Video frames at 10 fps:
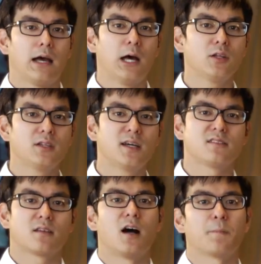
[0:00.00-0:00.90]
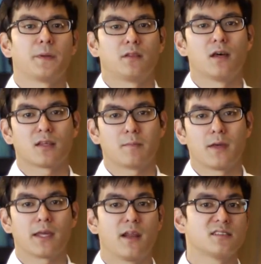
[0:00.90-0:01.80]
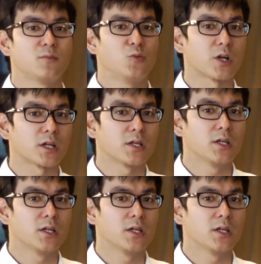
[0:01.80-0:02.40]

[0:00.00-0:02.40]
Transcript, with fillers: How does the cockpit locking mechanism work?